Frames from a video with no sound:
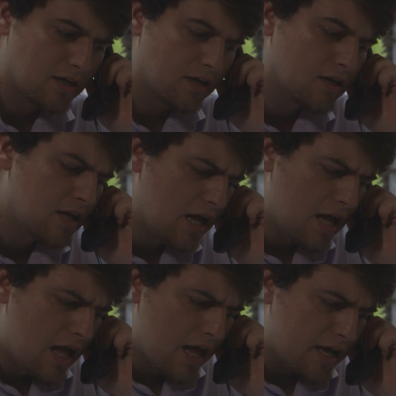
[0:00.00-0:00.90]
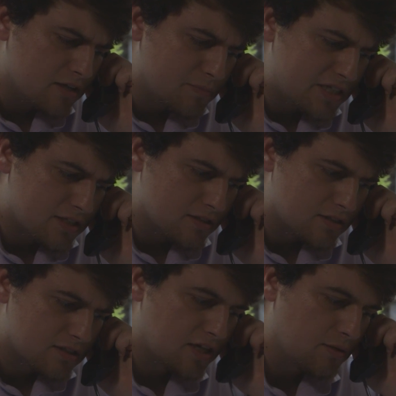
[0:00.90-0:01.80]
effectively are the
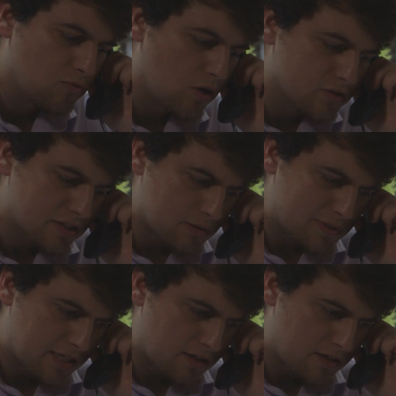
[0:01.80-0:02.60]
middleman for putting